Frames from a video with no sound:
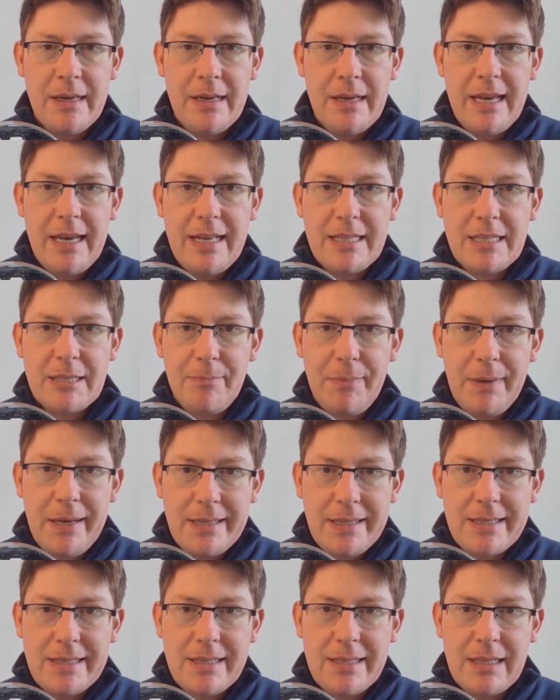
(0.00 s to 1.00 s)
it
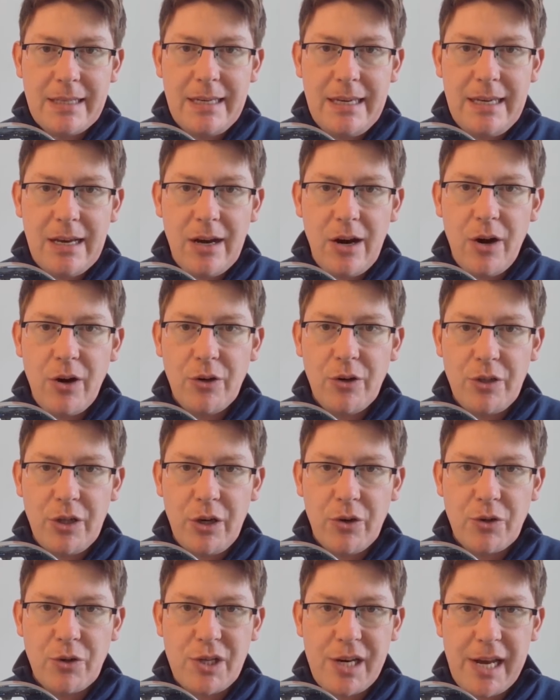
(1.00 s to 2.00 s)
splits the
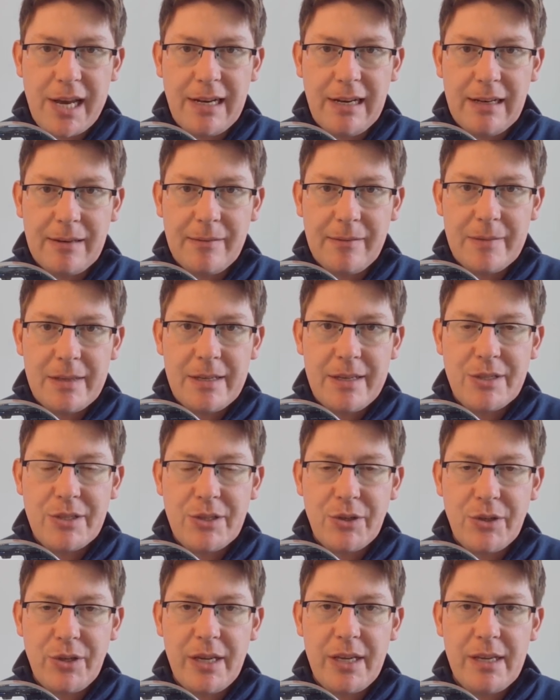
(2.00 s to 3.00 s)
audio channel
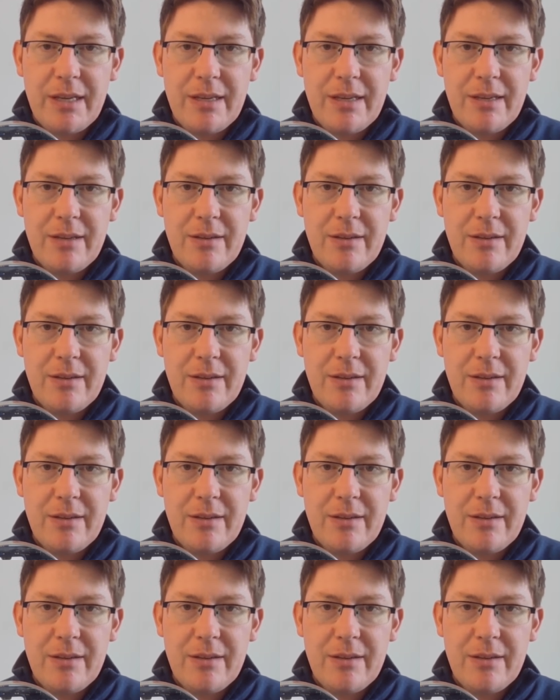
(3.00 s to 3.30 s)
so that